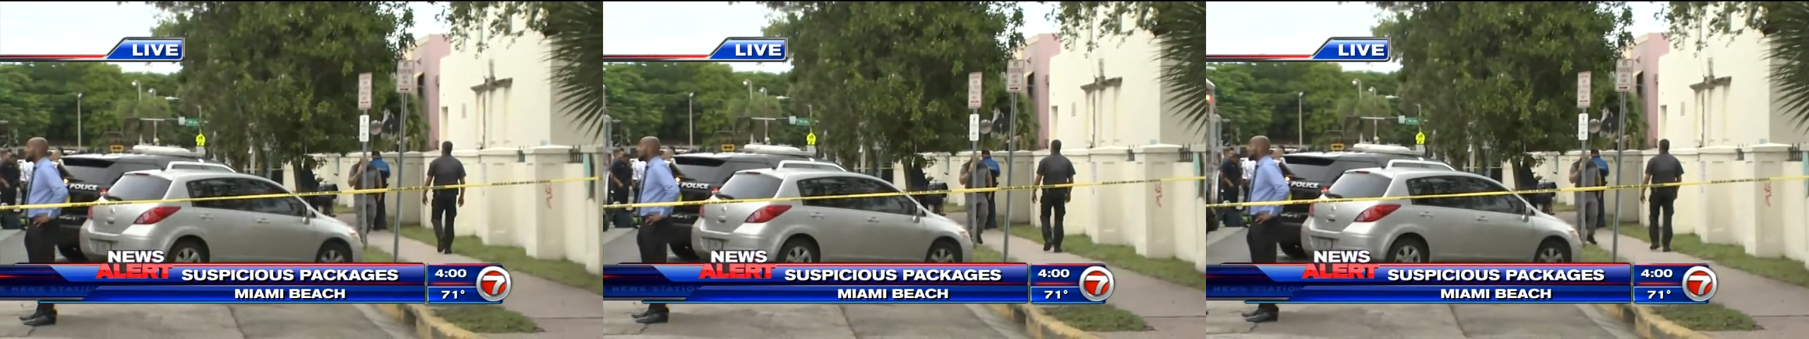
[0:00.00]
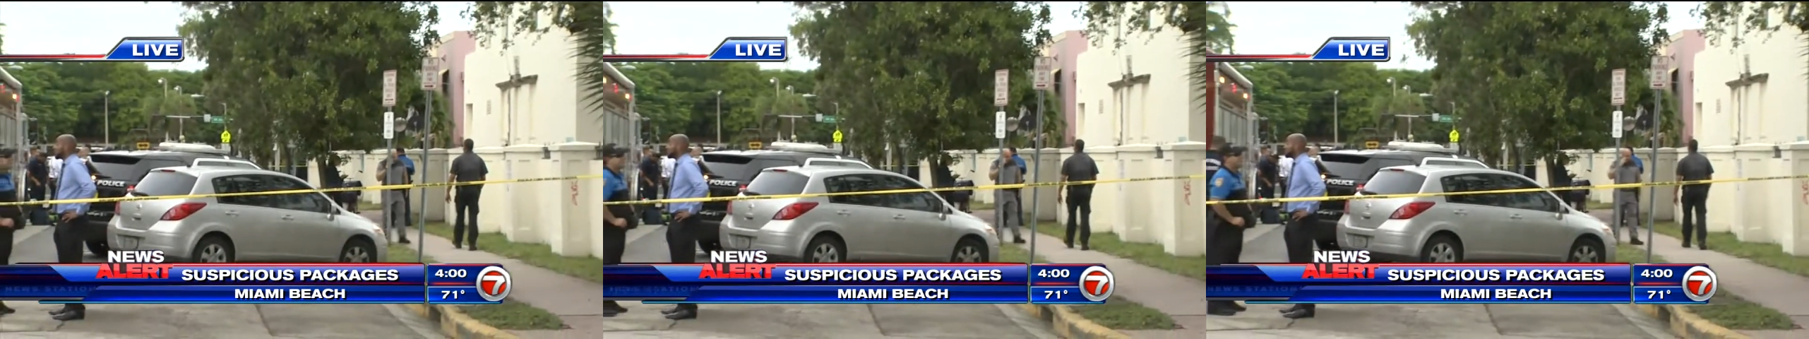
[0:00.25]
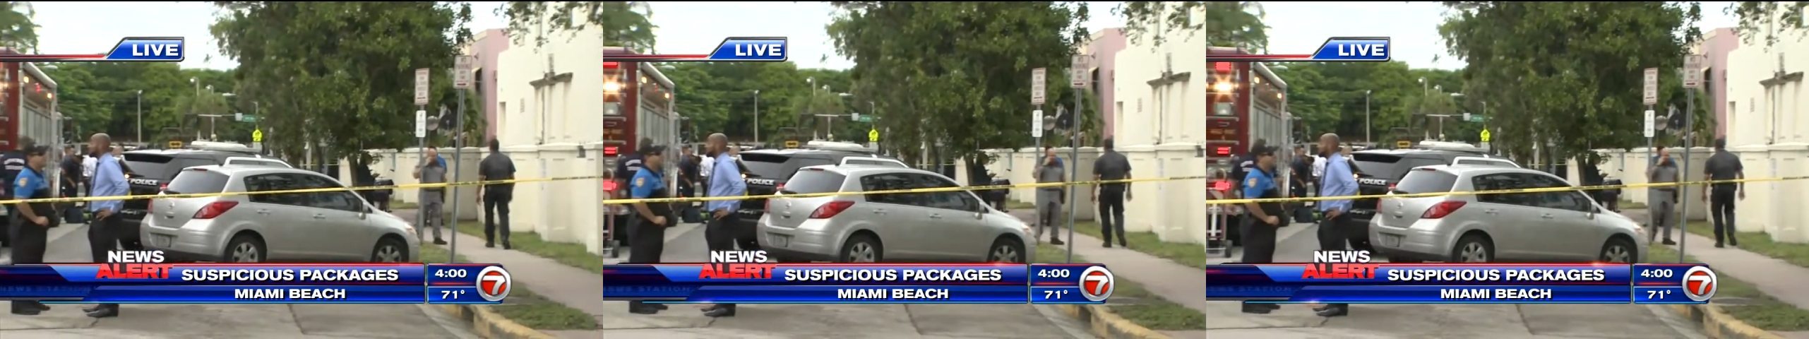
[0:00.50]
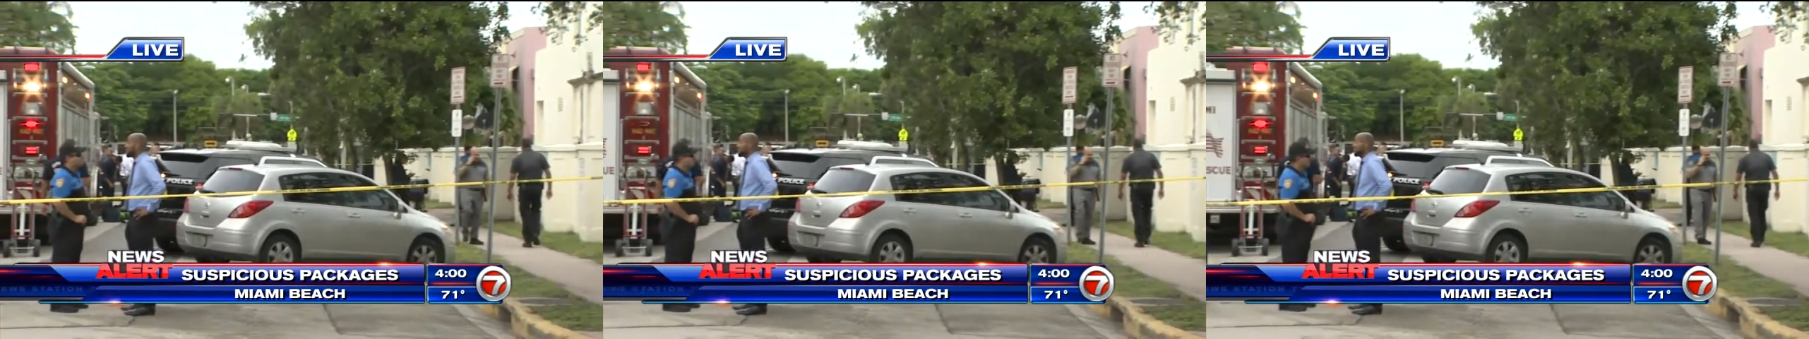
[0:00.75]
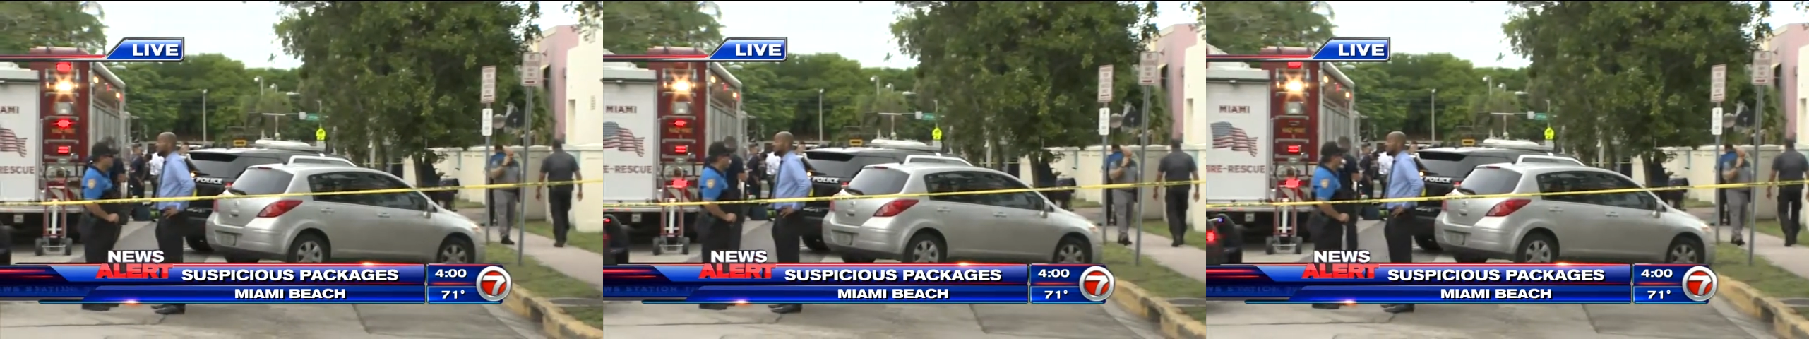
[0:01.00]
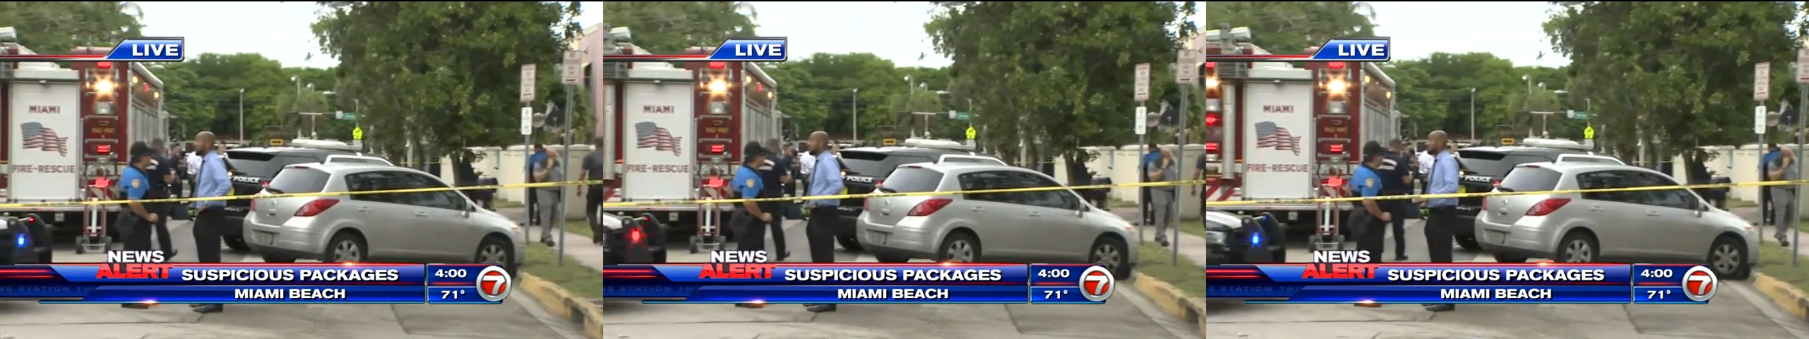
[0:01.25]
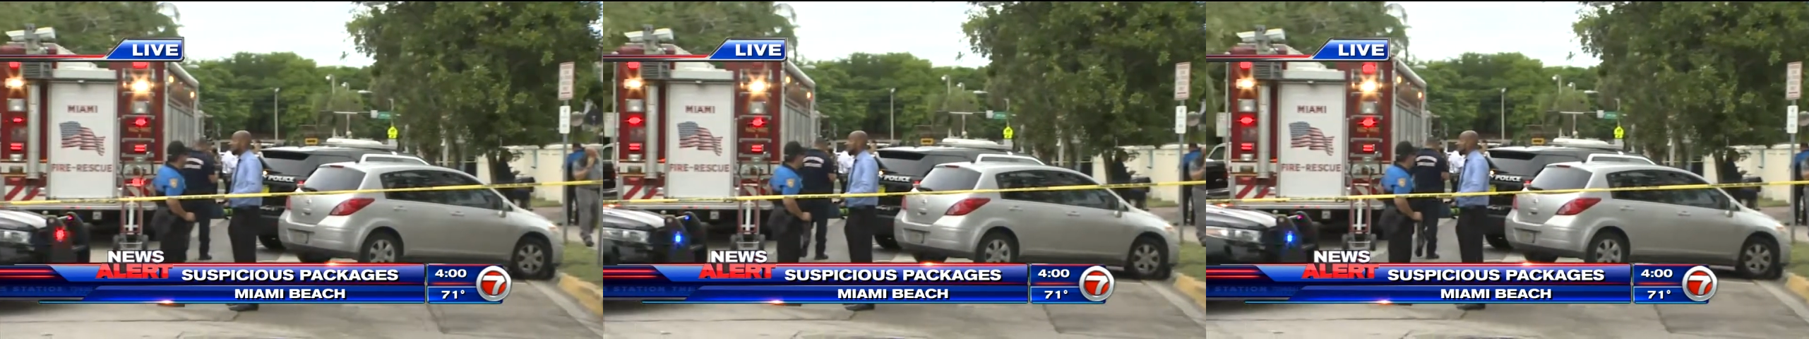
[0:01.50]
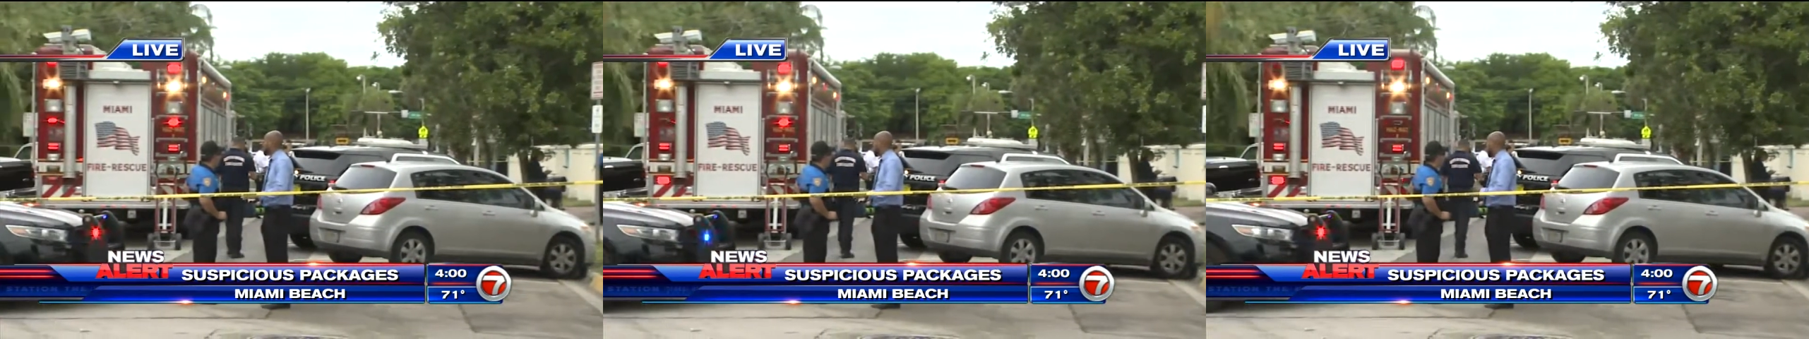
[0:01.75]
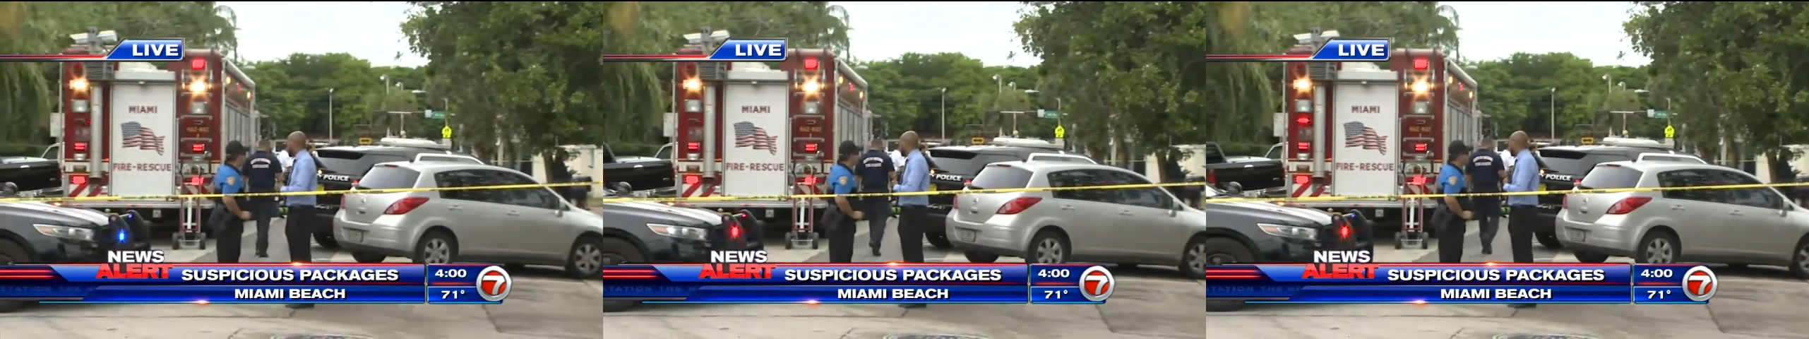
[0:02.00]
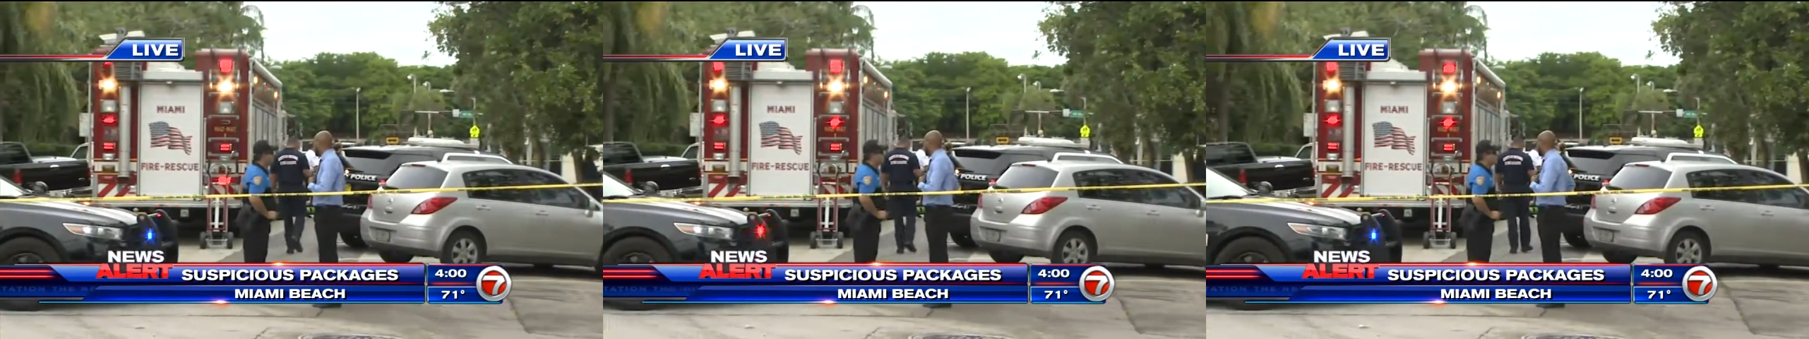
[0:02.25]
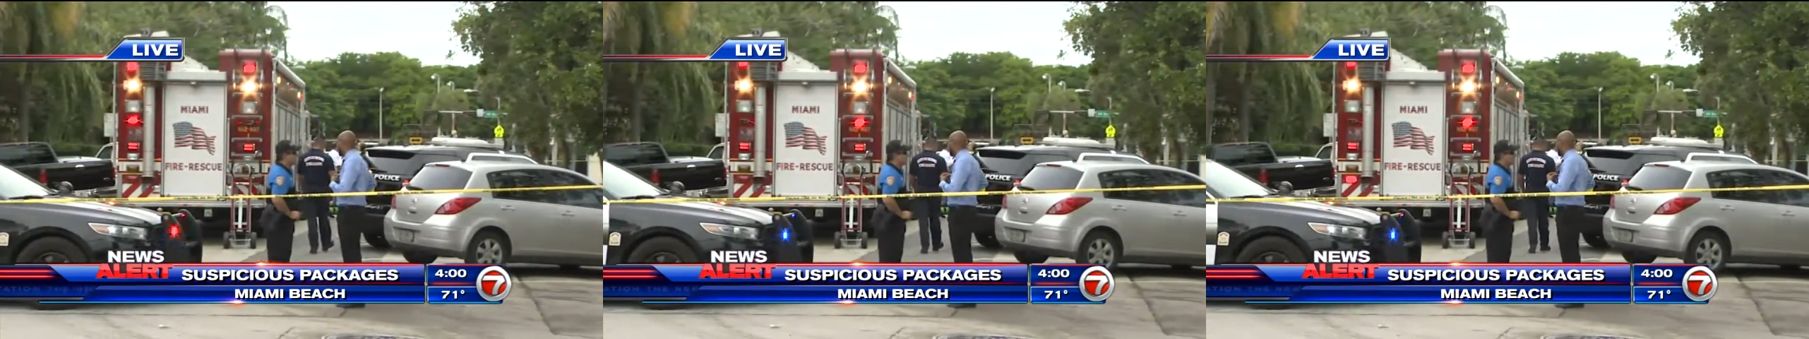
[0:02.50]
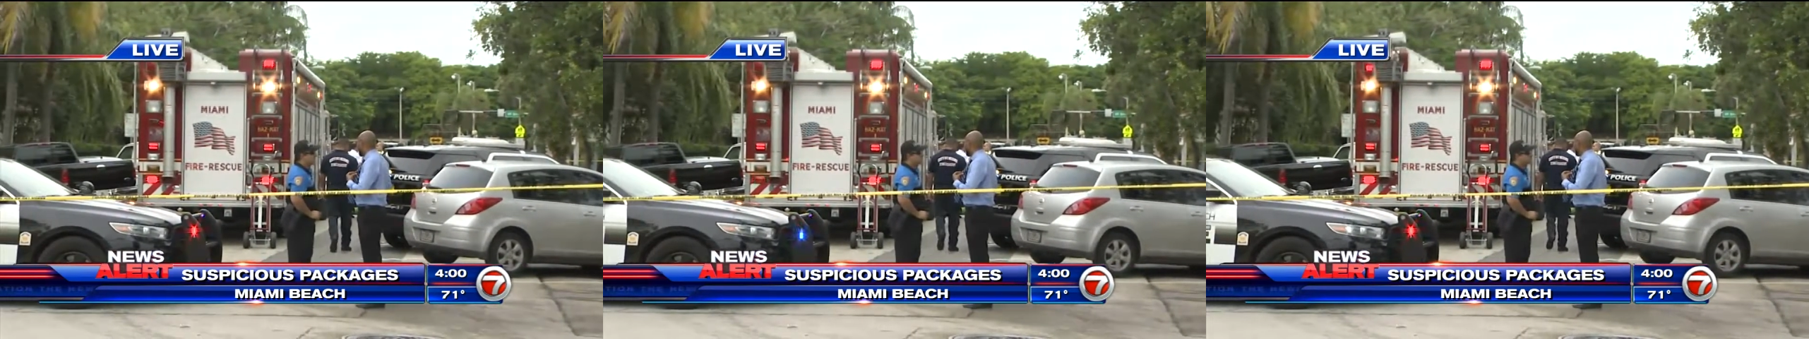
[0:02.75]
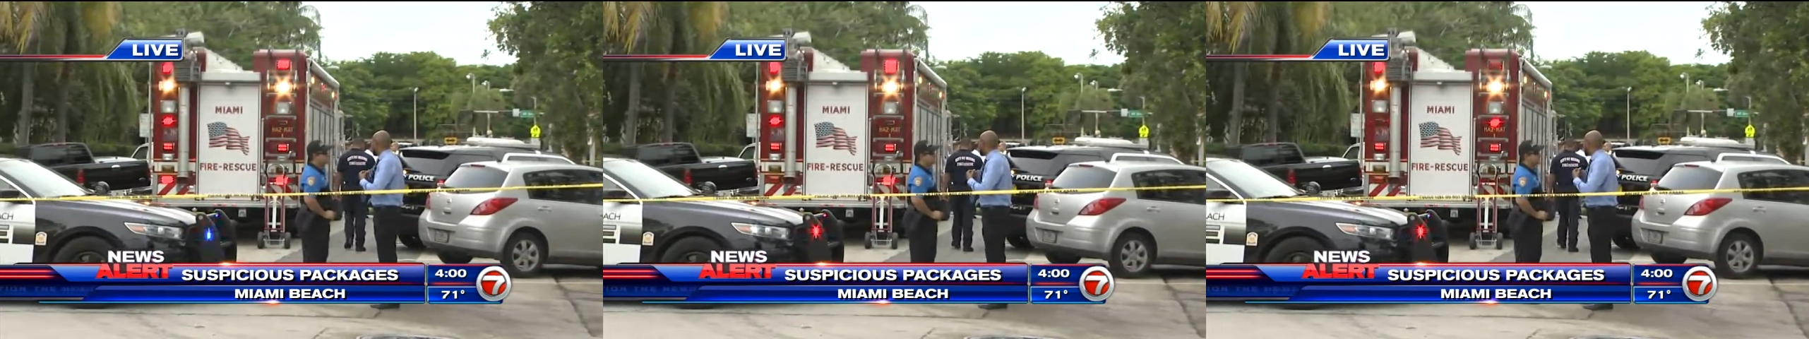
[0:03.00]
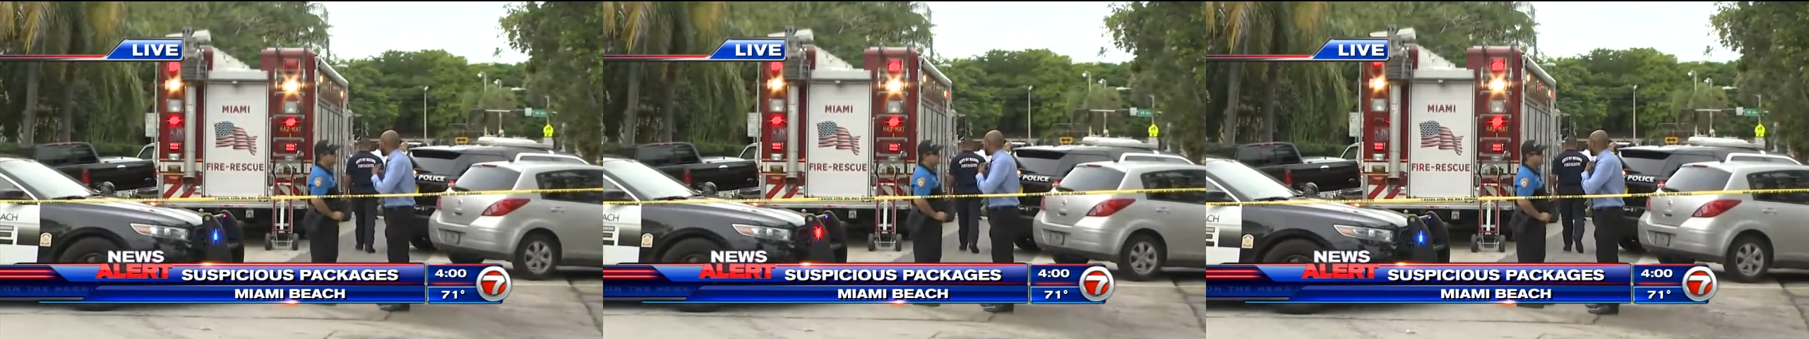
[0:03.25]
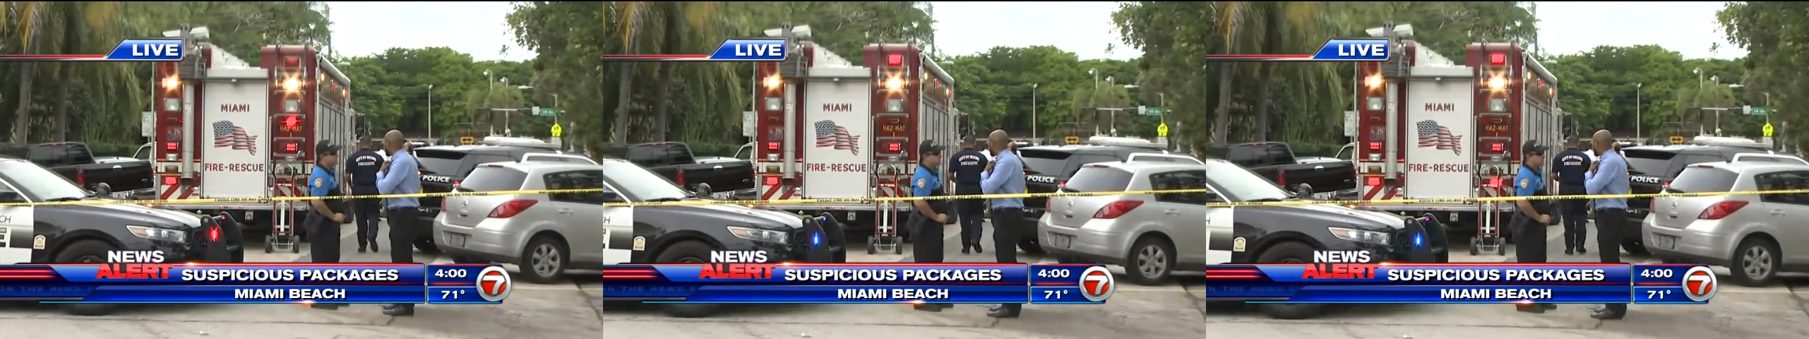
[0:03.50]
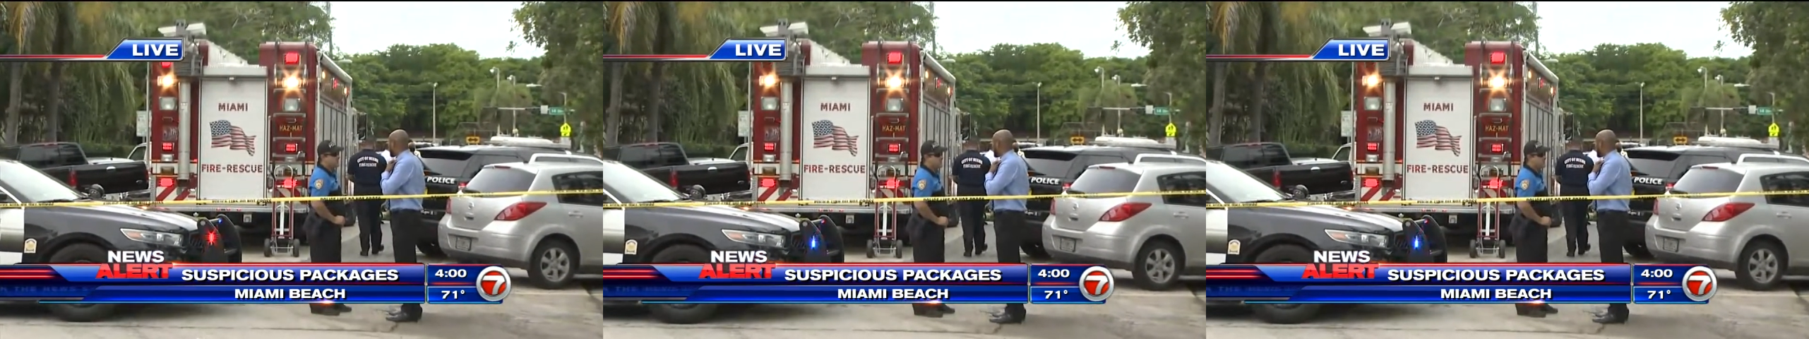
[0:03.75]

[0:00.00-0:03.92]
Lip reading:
No face is visible, so there are no lips to read.